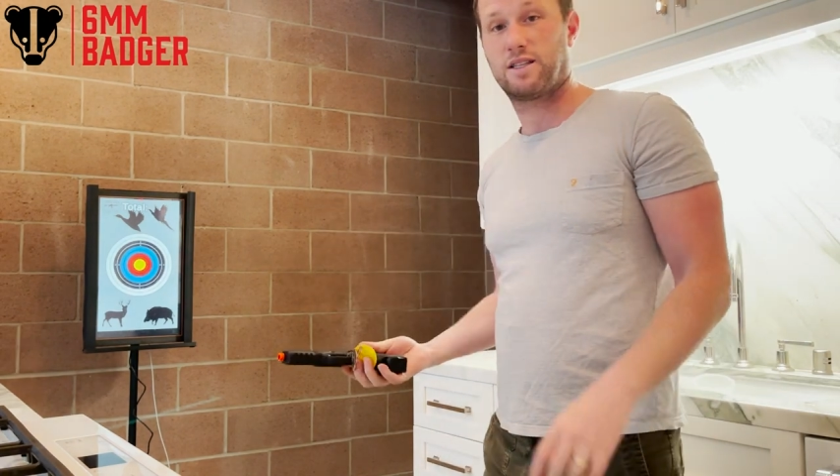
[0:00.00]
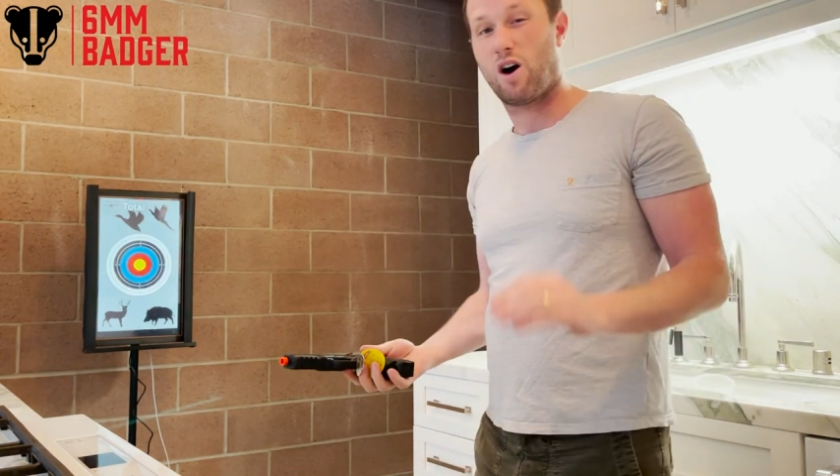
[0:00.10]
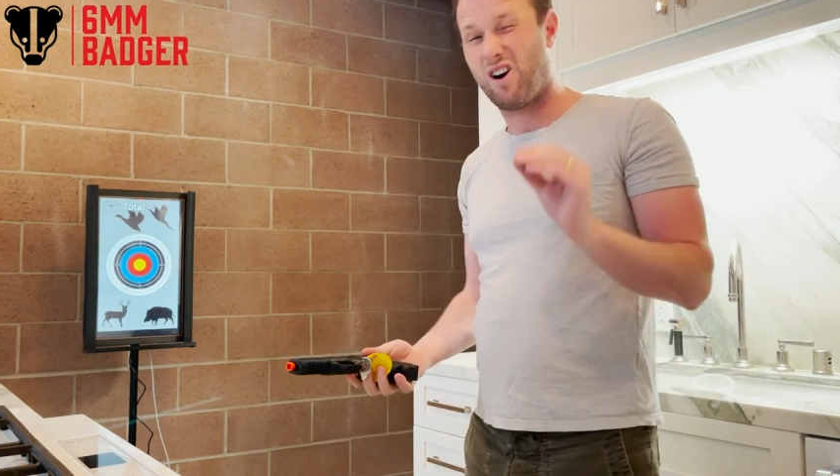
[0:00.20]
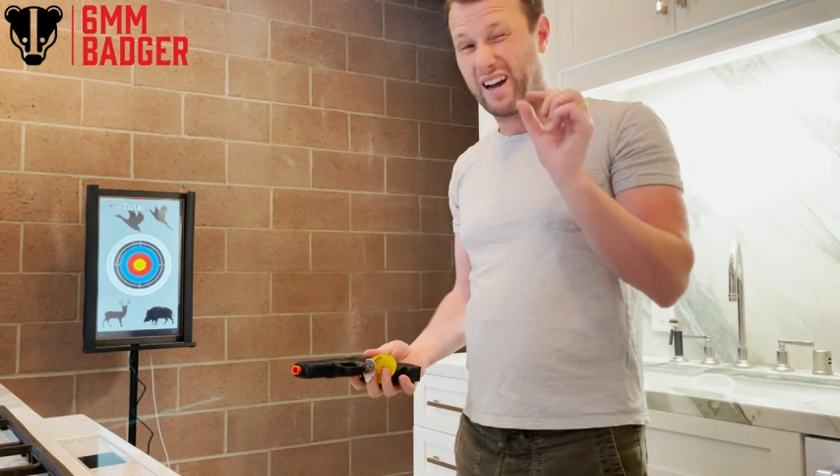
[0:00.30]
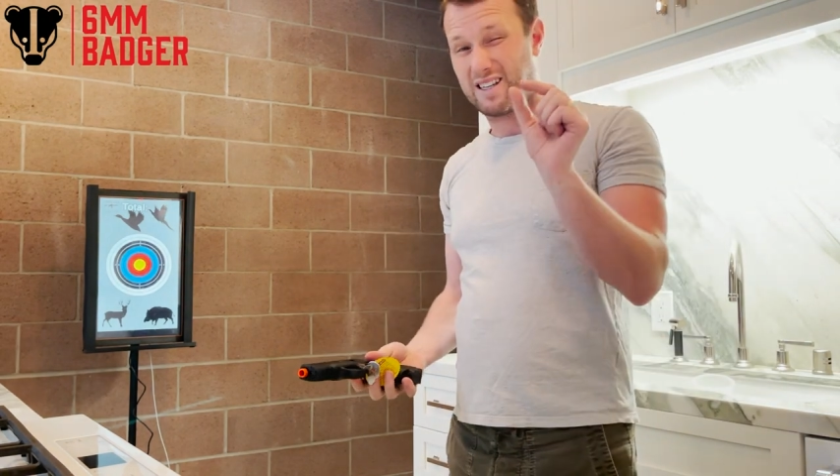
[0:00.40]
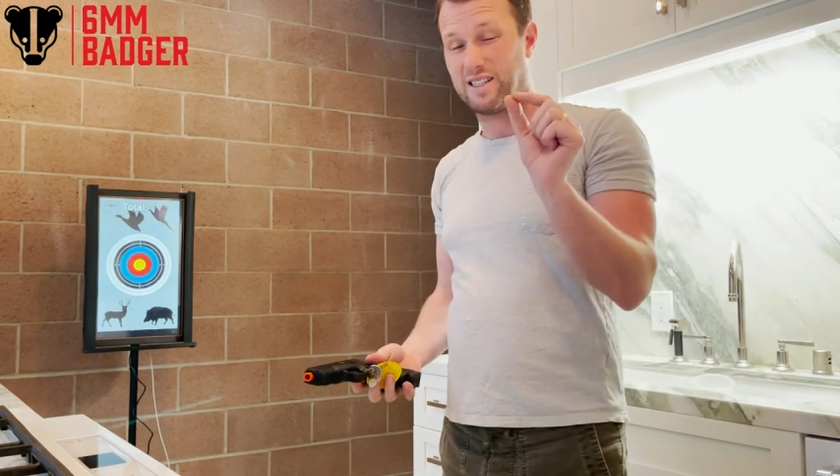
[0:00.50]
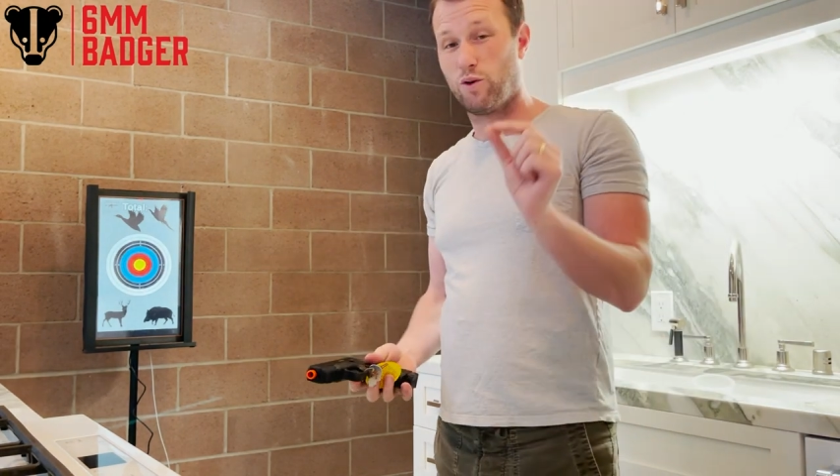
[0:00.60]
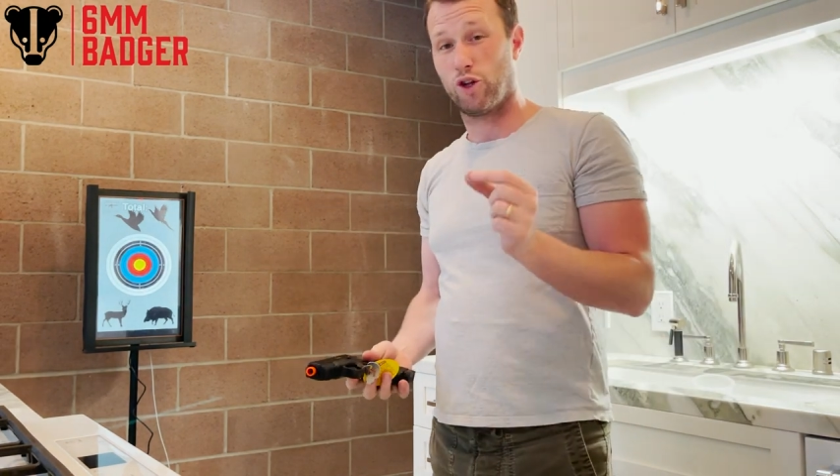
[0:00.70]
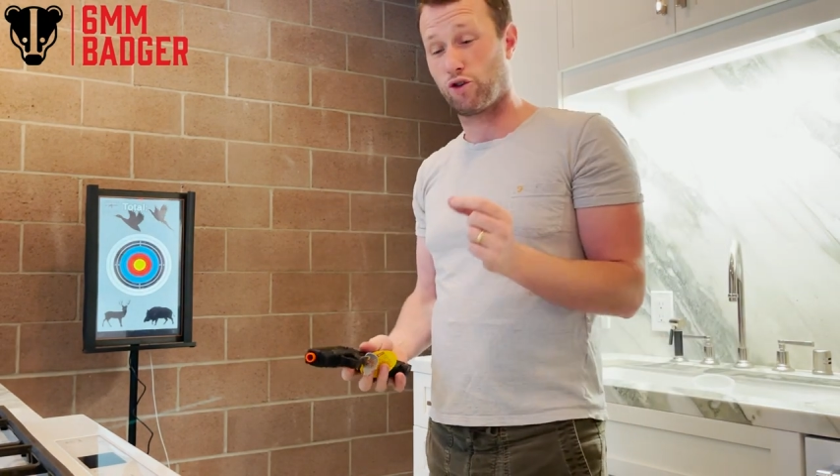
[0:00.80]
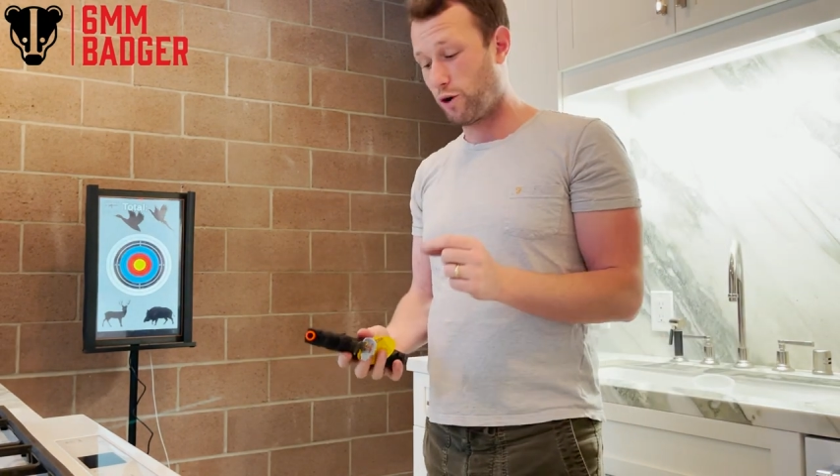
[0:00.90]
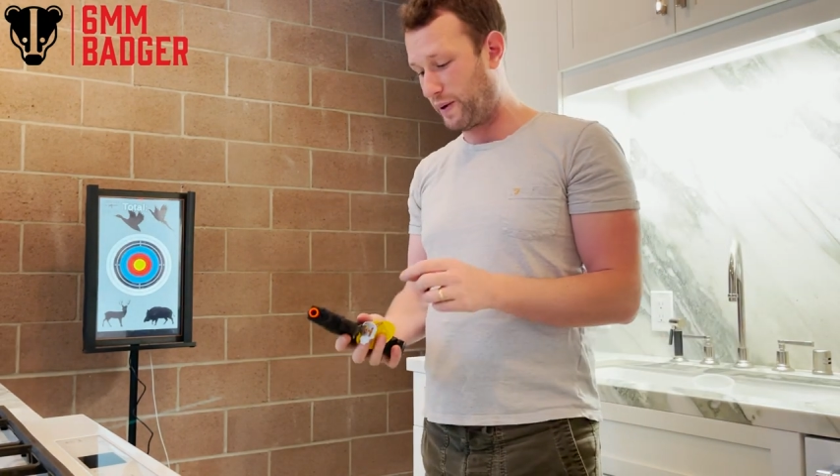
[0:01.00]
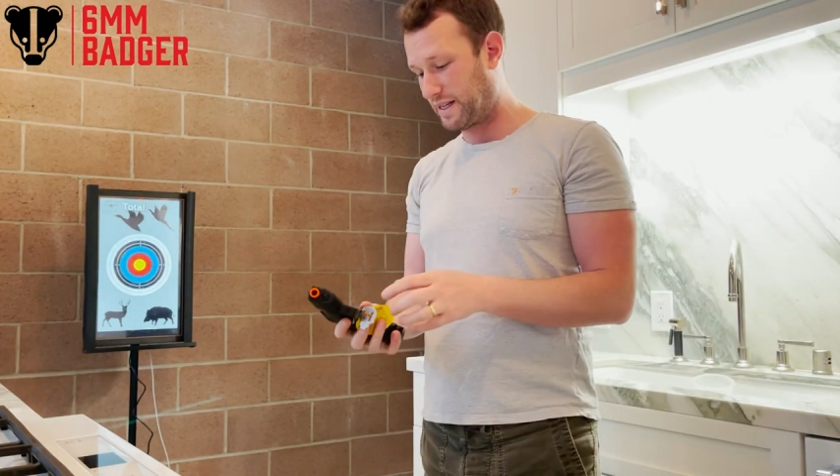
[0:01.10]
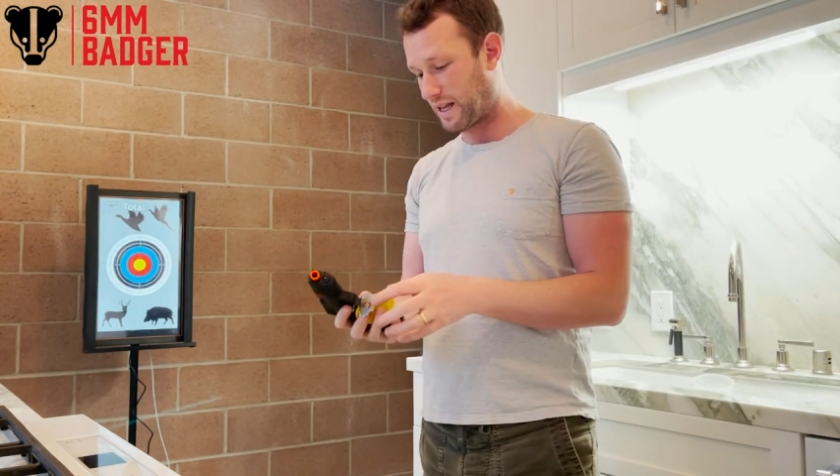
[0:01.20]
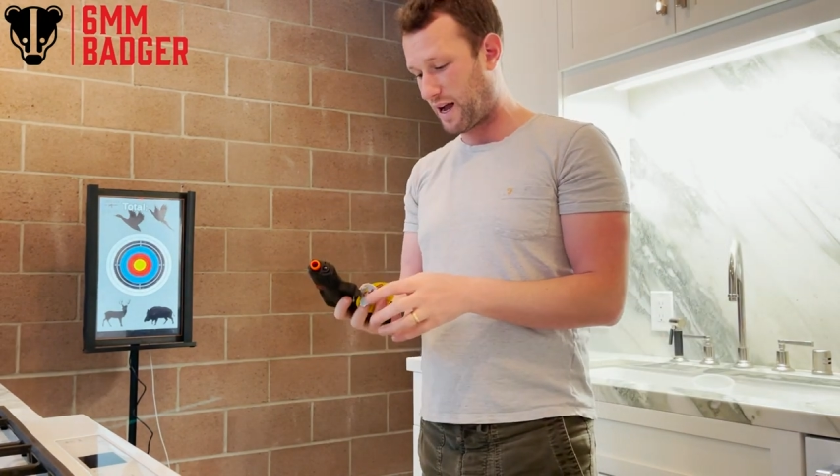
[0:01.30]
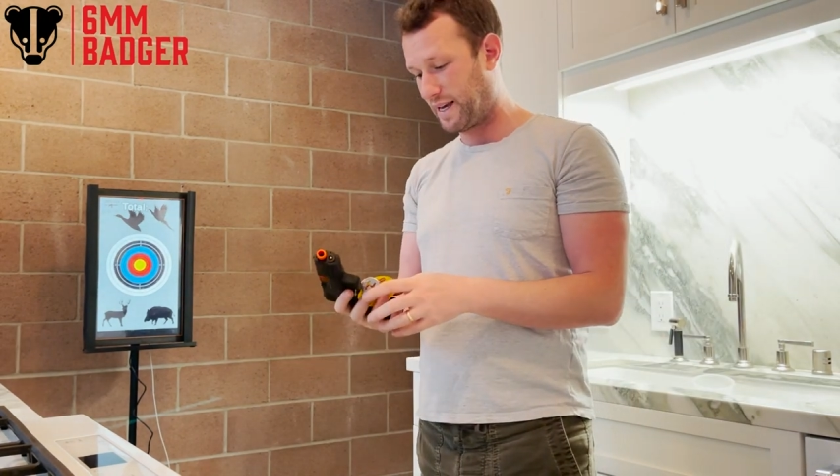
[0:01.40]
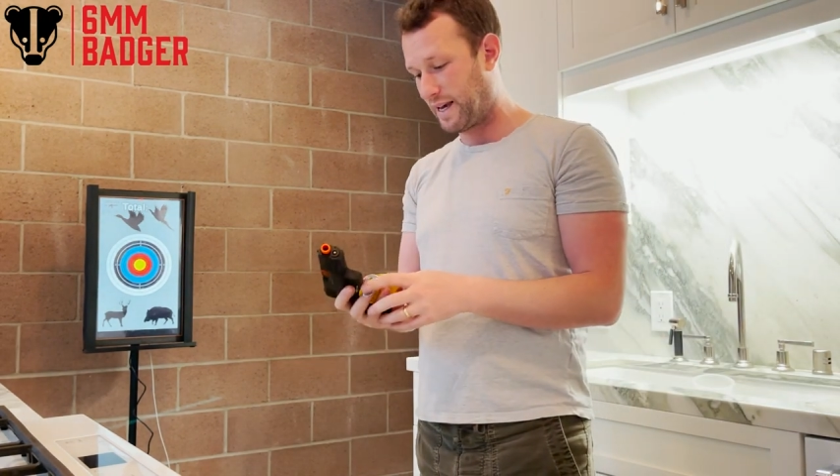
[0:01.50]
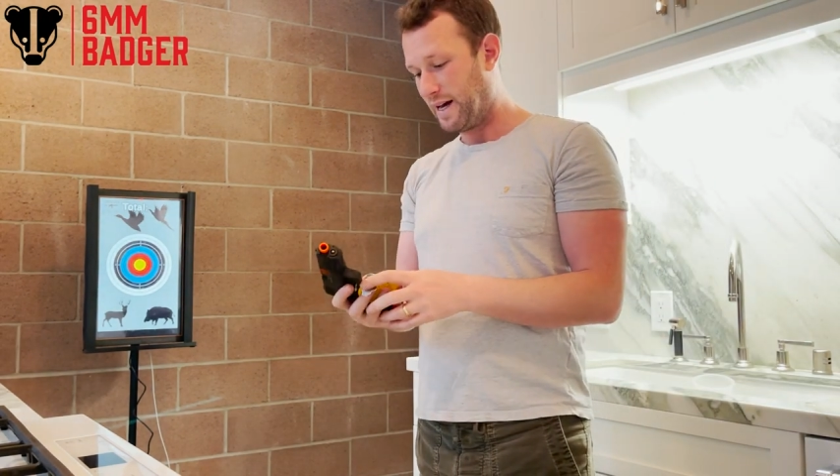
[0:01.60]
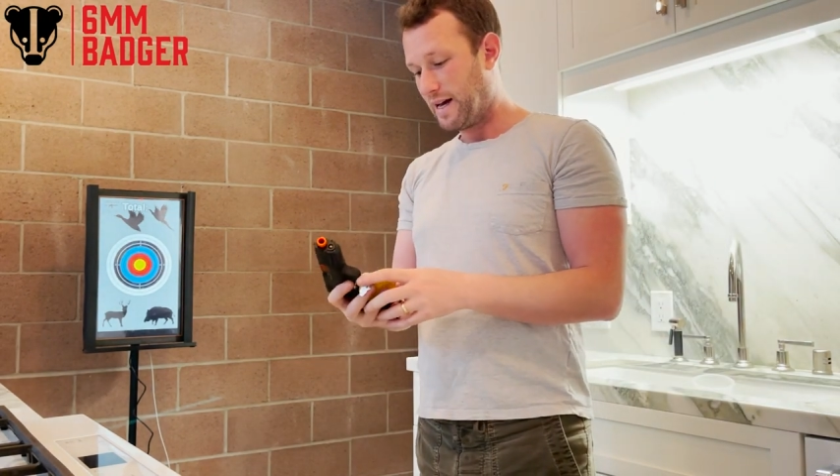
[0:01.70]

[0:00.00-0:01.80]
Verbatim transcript: to see what the grouping's like.